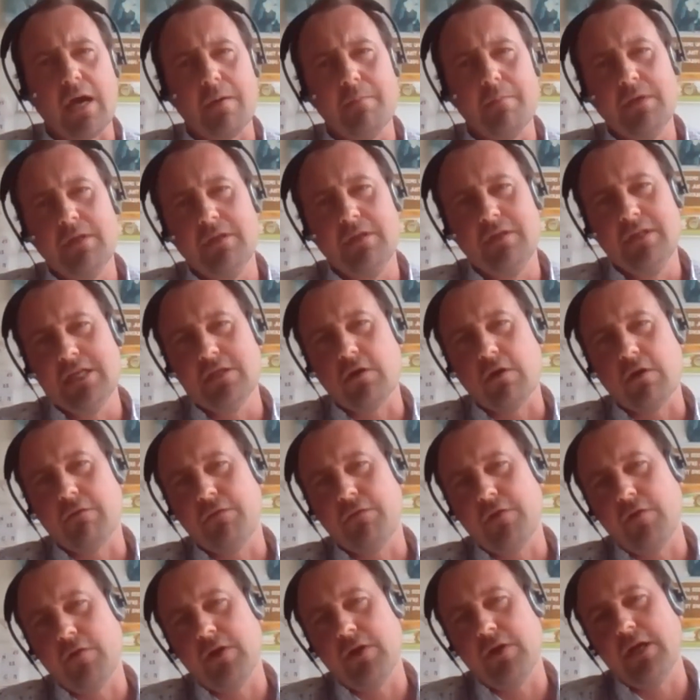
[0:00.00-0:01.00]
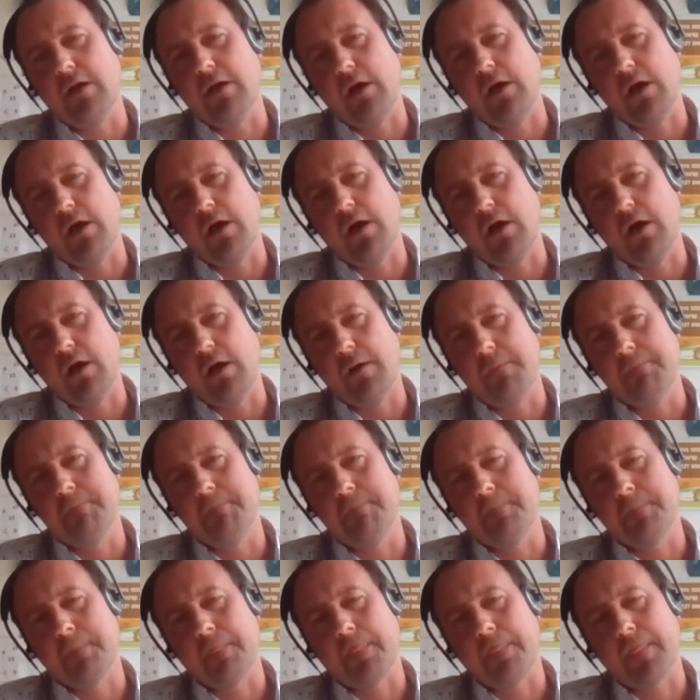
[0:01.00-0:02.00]
I mean, these are very
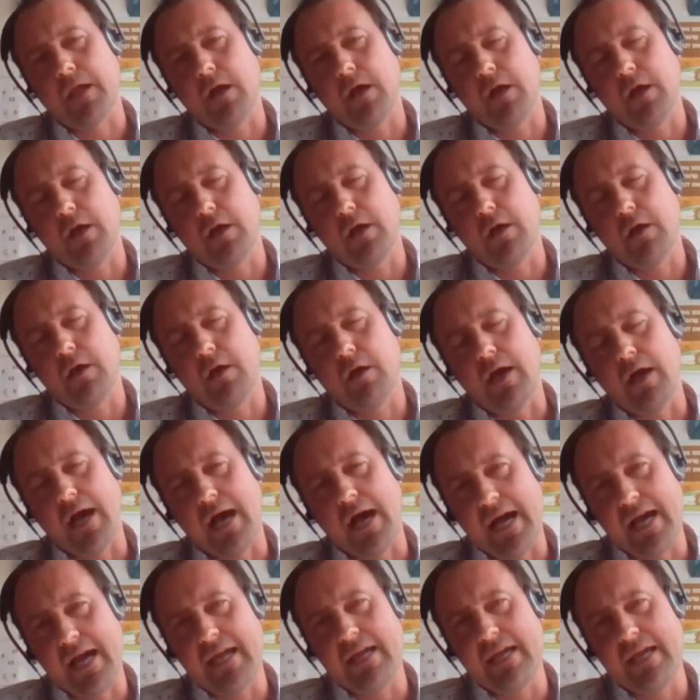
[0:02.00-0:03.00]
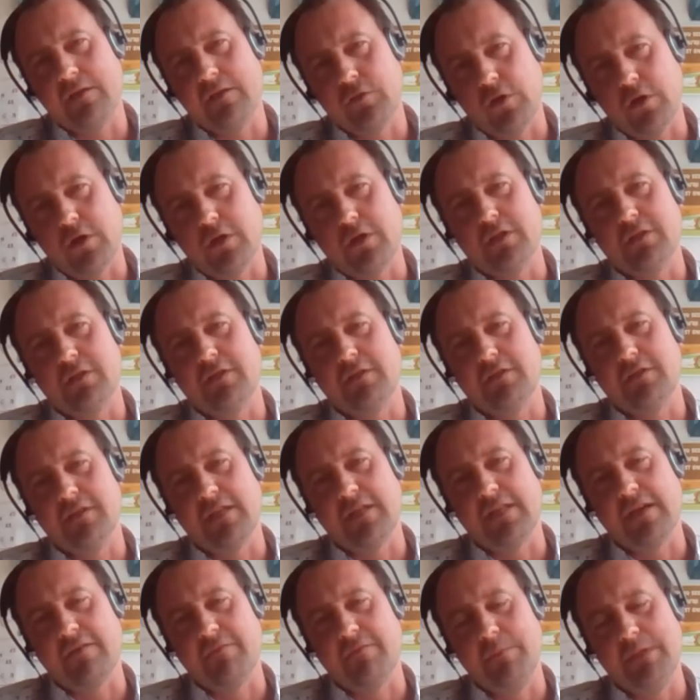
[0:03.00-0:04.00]
high targets
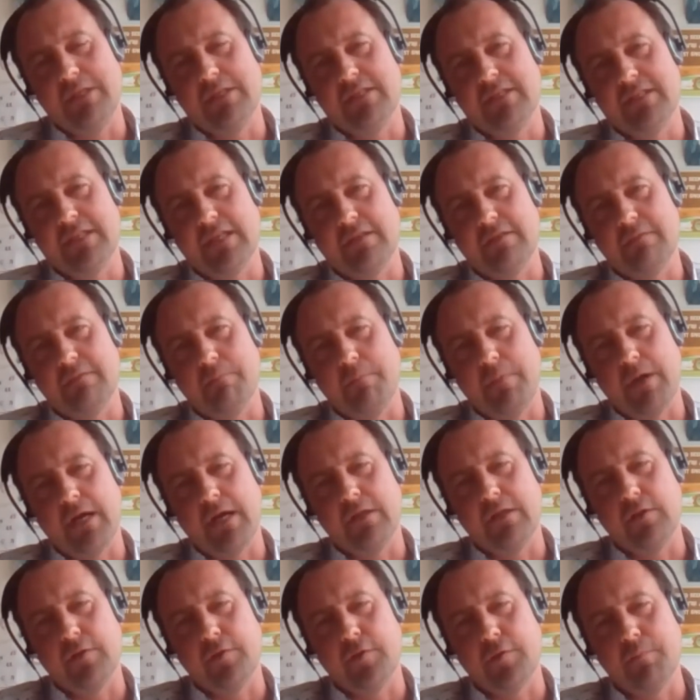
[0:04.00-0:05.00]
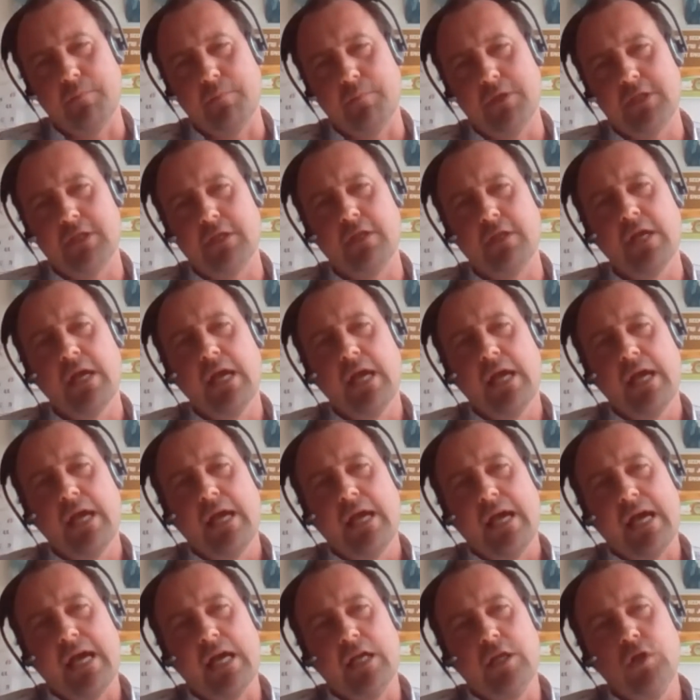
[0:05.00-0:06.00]
that have been set by the Commission,
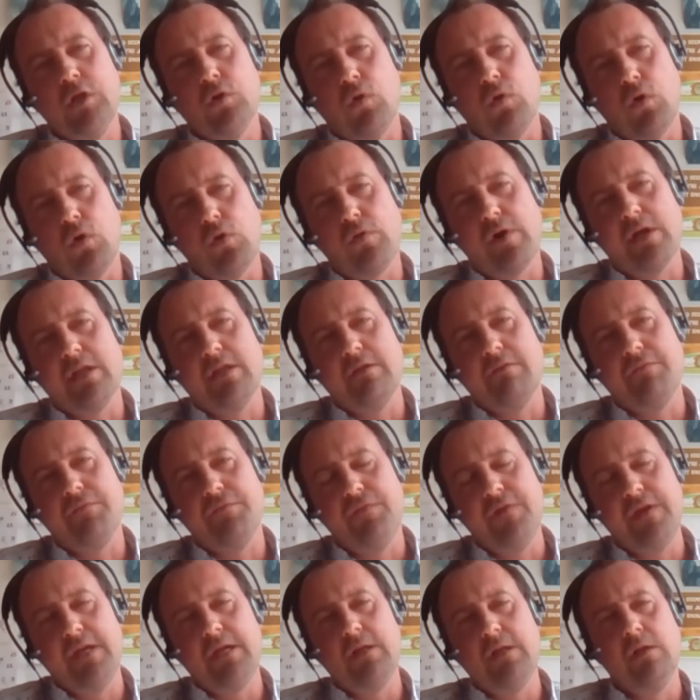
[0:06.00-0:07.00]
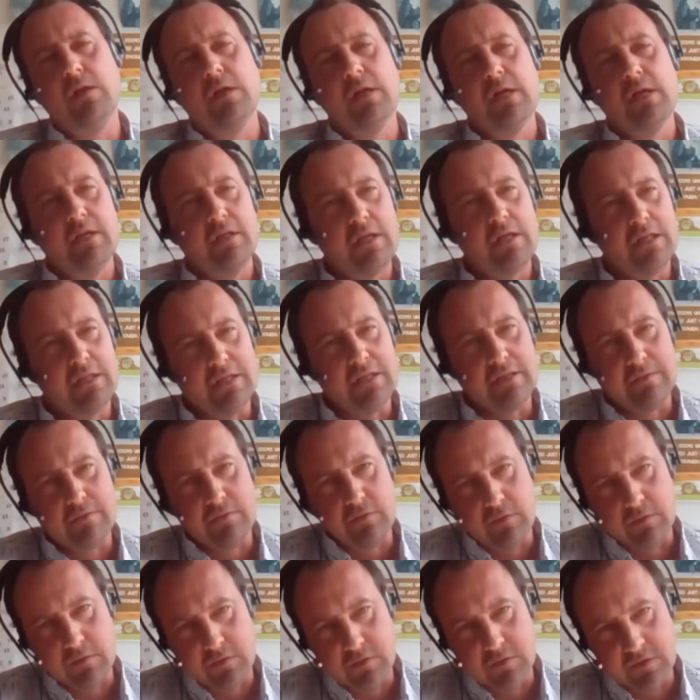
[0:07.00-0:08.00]
and you already feel that it
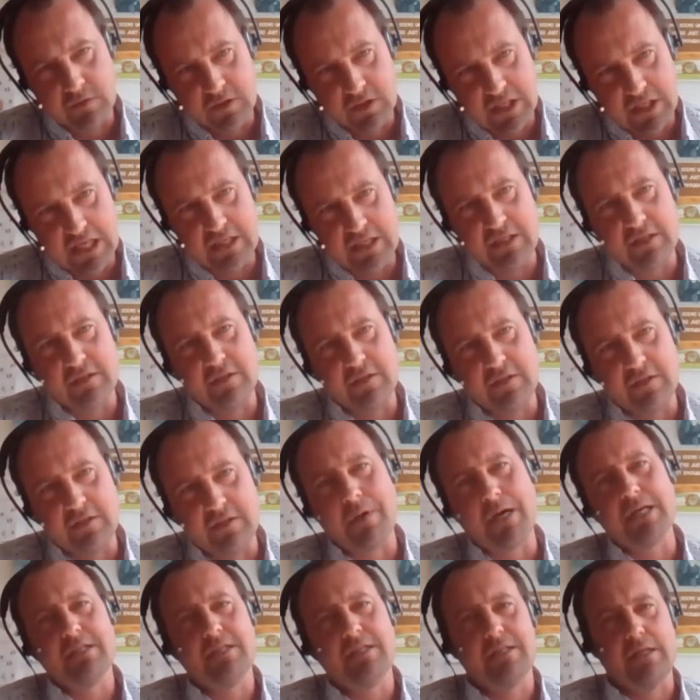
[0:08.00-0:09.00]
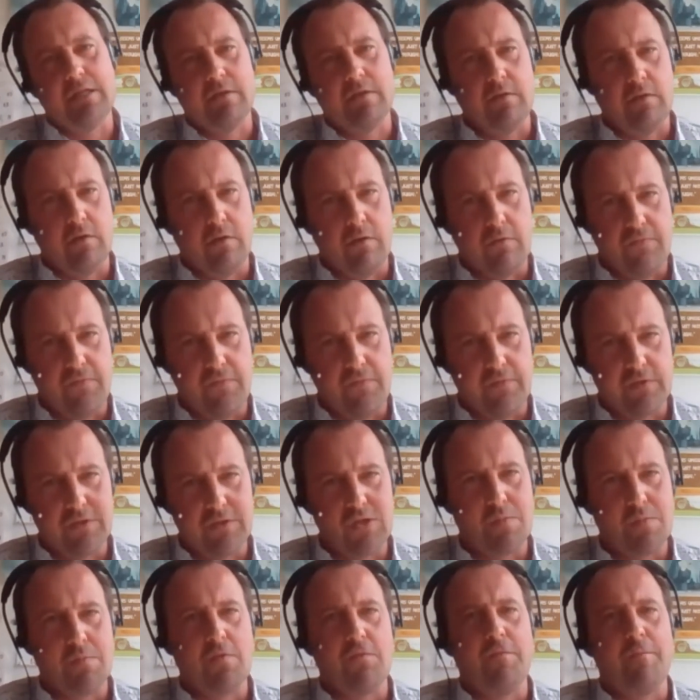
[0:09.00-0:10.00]
changes the mindset of
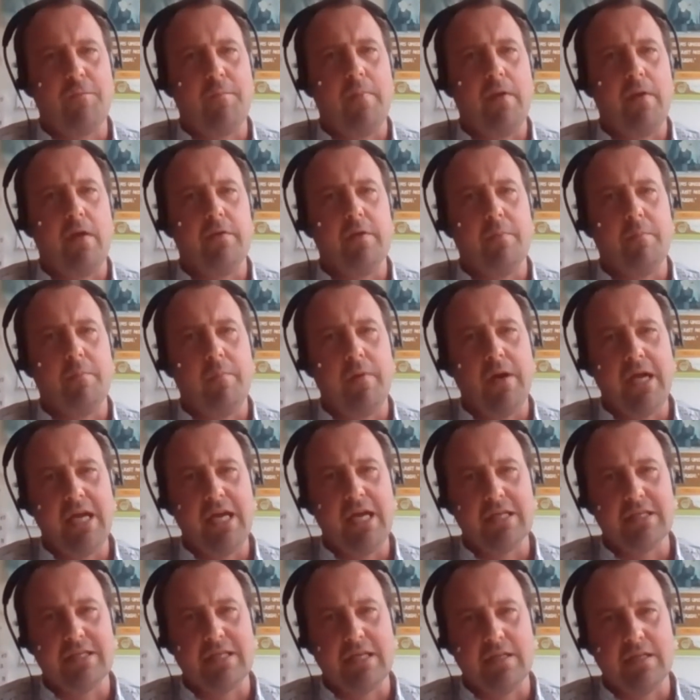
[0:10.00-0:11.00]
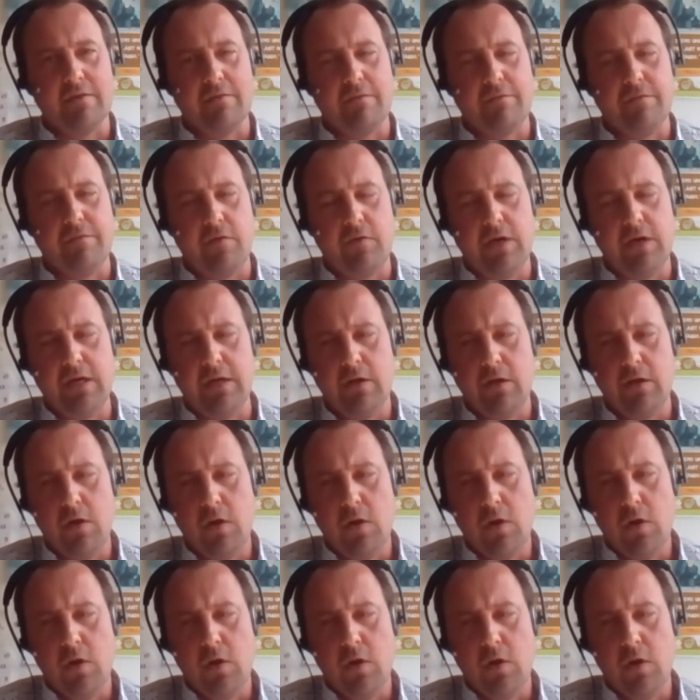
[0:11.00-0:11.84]
some of the players, and the very